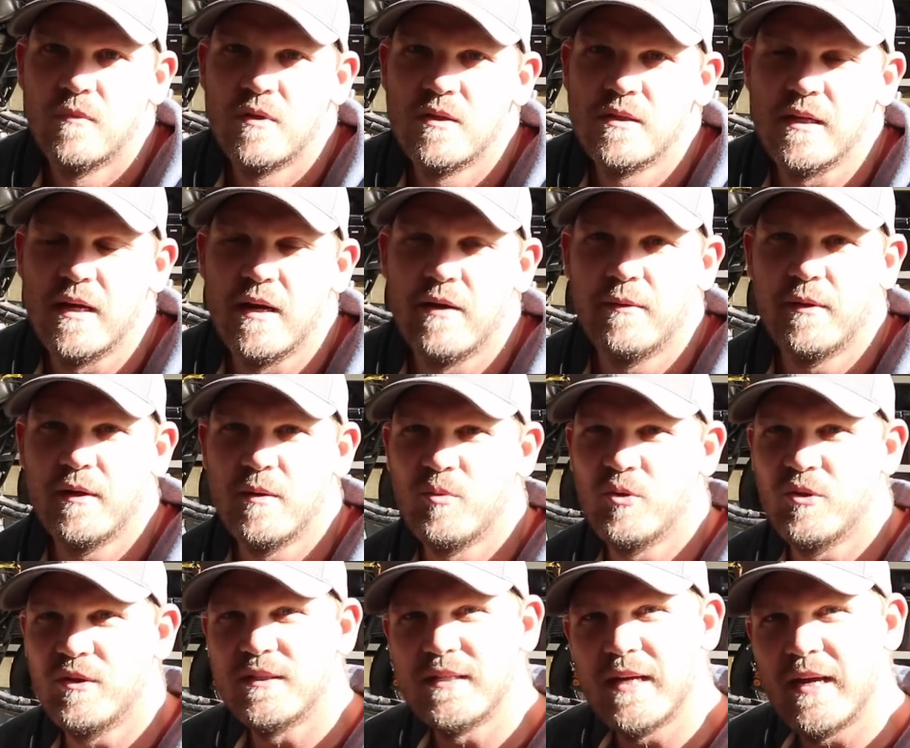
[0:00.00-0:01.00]
So now I'm going to
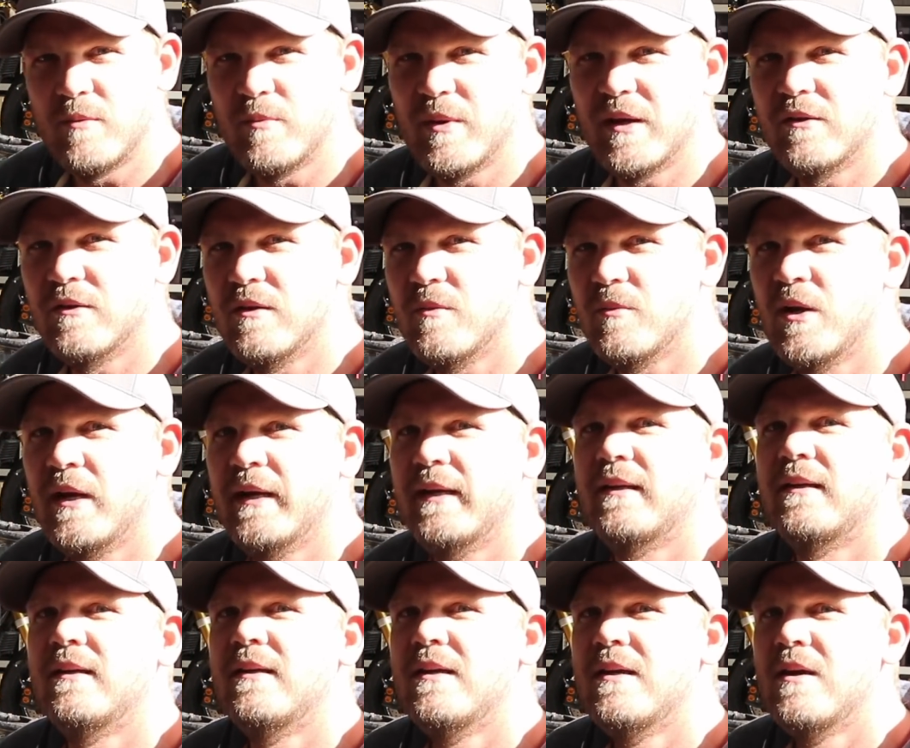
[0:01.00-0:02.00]
put the tank back on the bike,
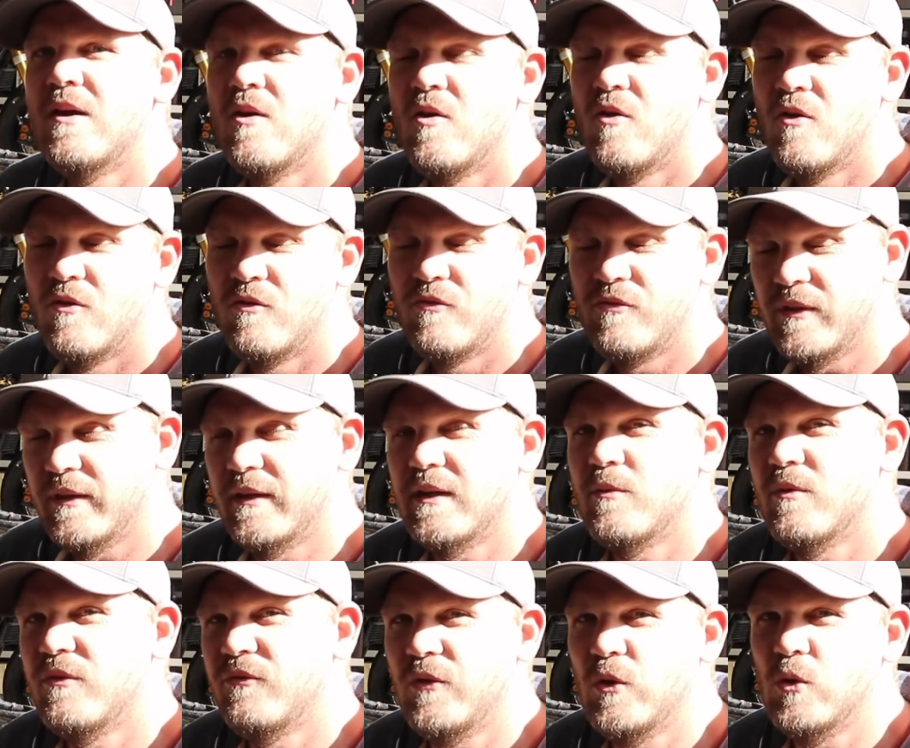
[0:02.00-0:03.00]
fill it up
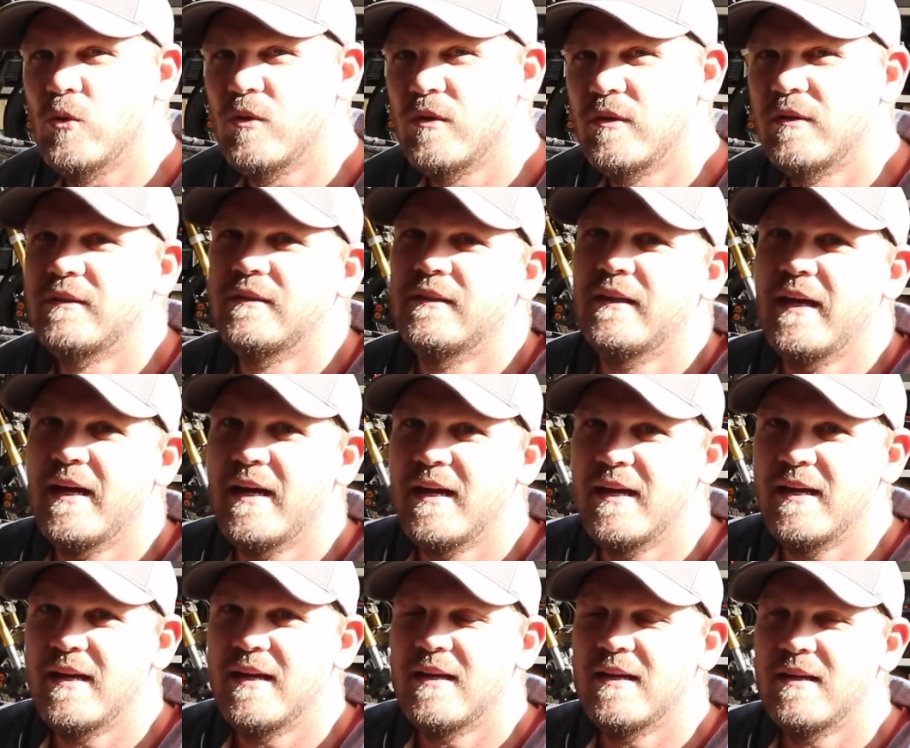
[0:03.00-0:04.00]
with fuel,
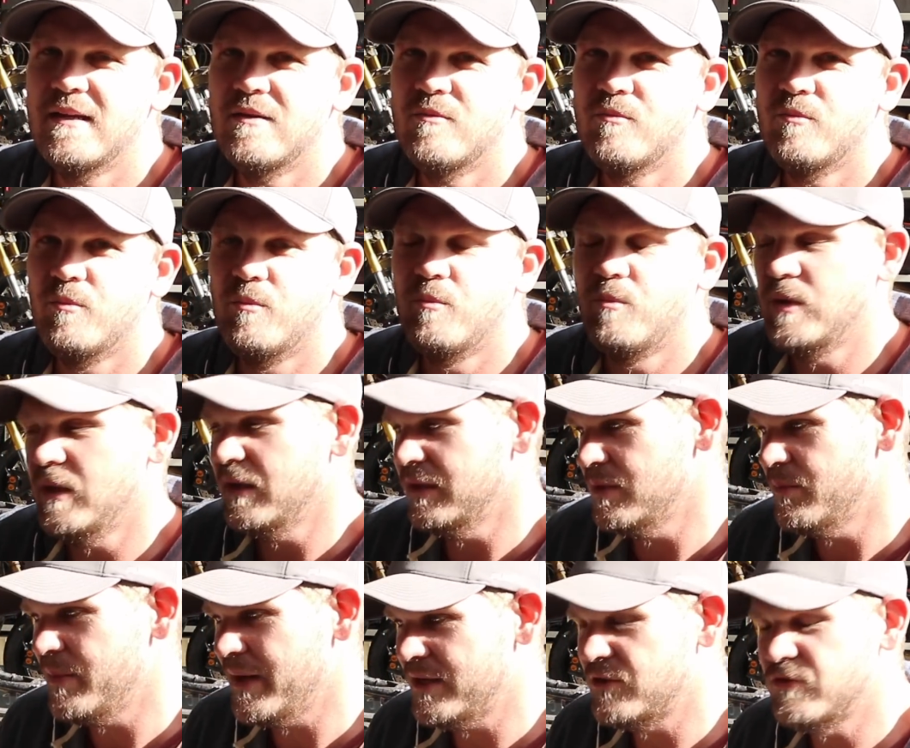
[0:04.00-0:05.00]
and plug
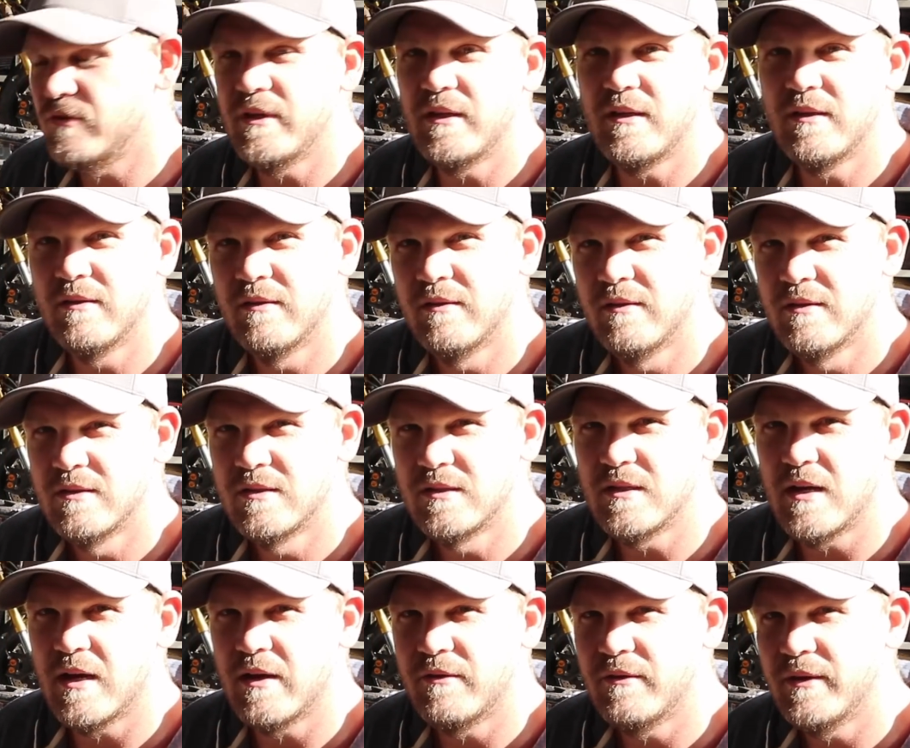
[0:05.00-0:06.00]
the battery
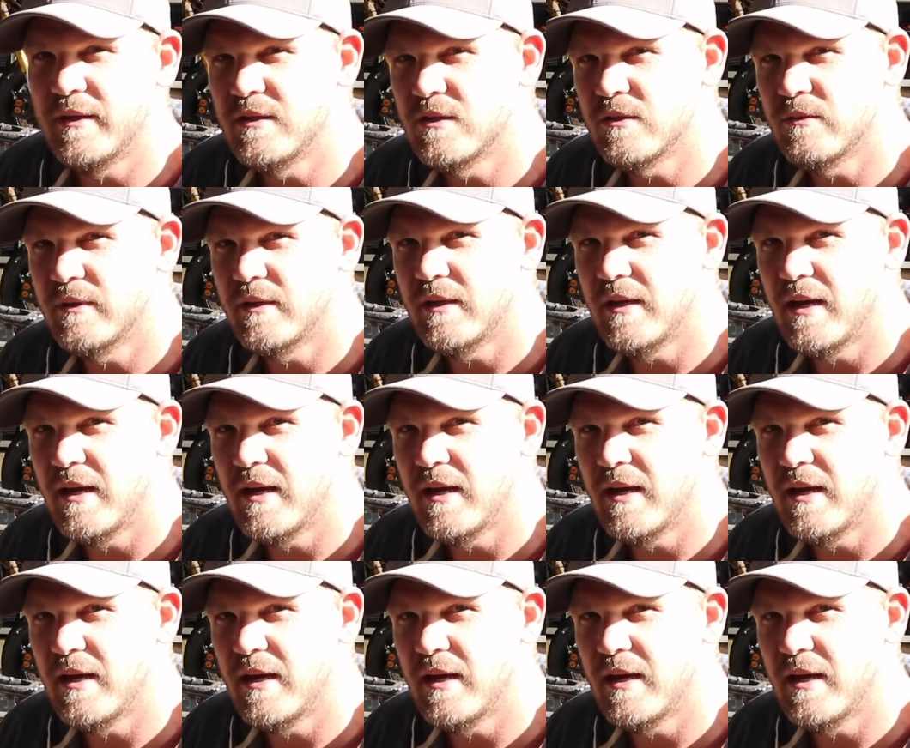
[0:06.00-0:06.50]
starter into it,